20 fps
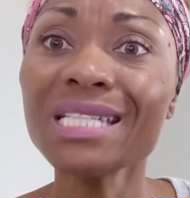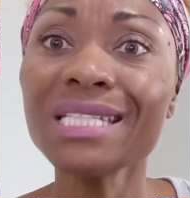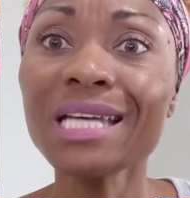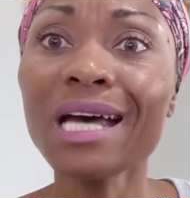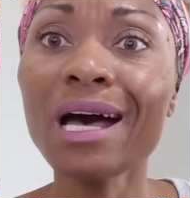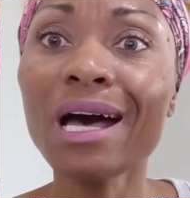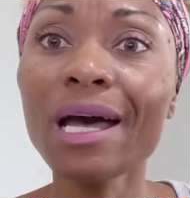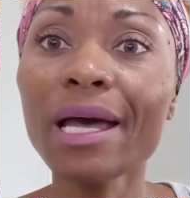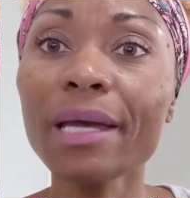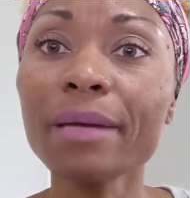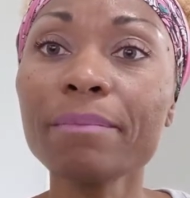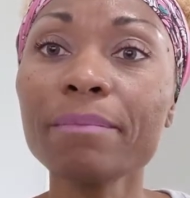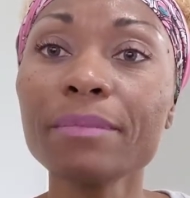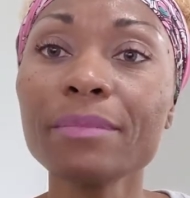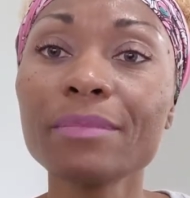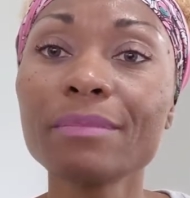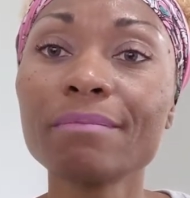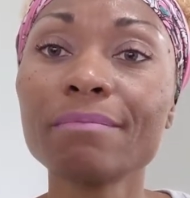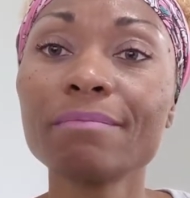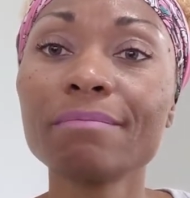time,
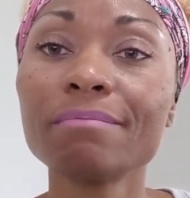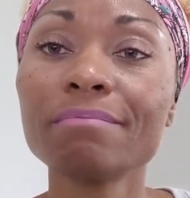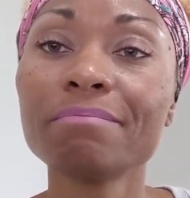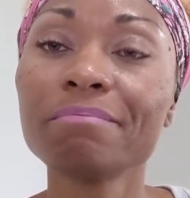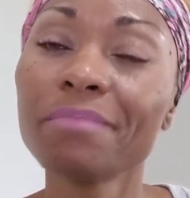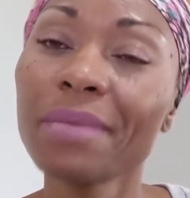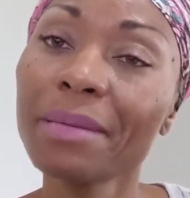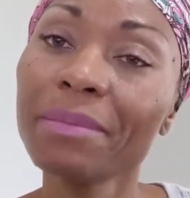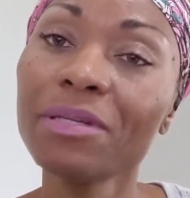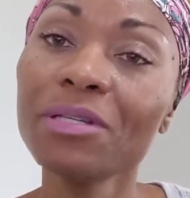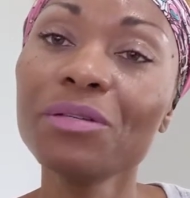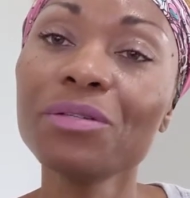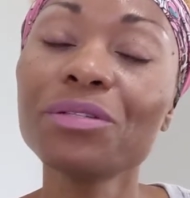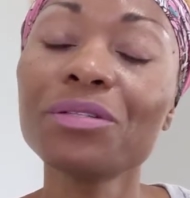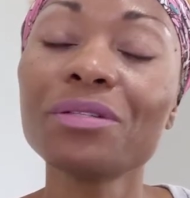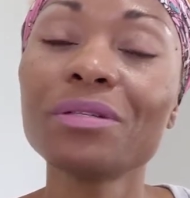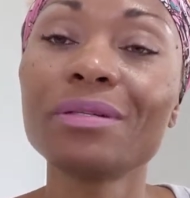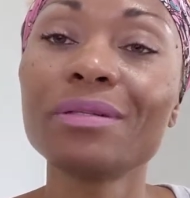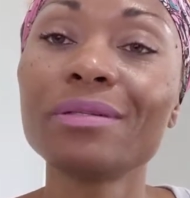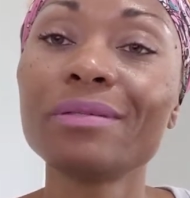maybe you
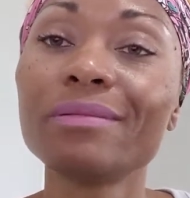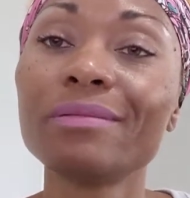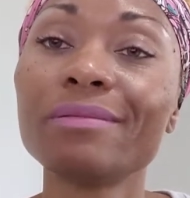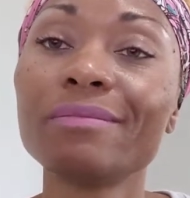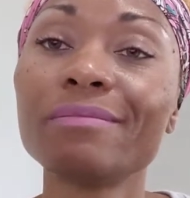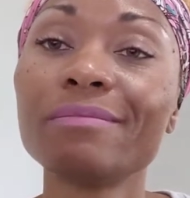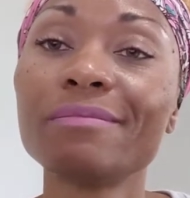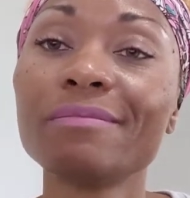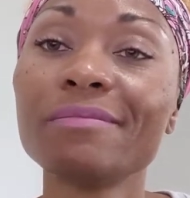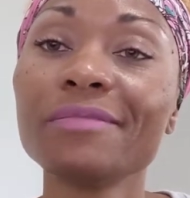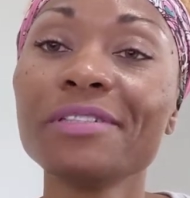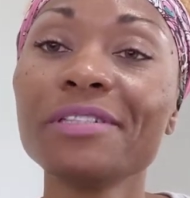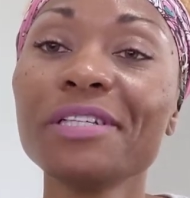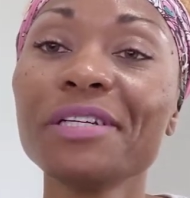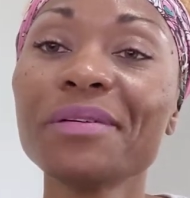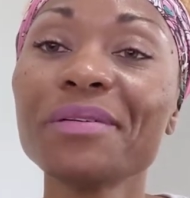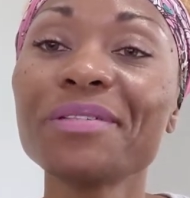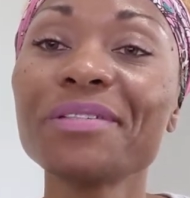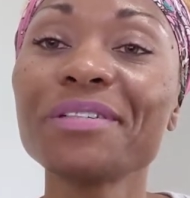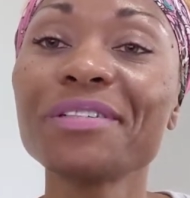should,
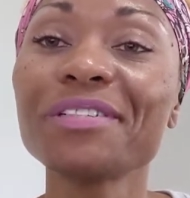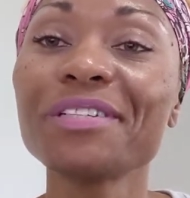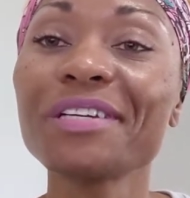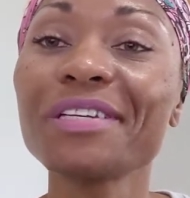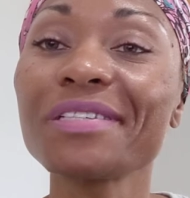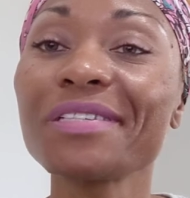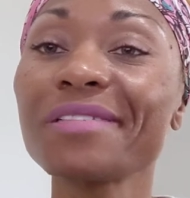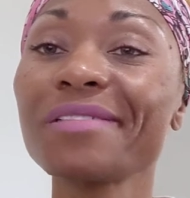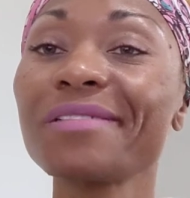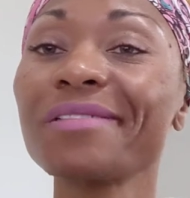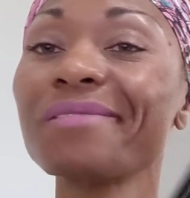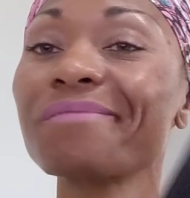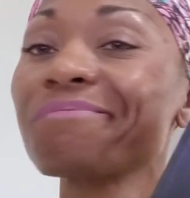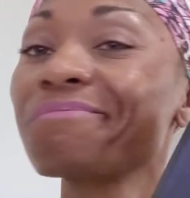you know, suggest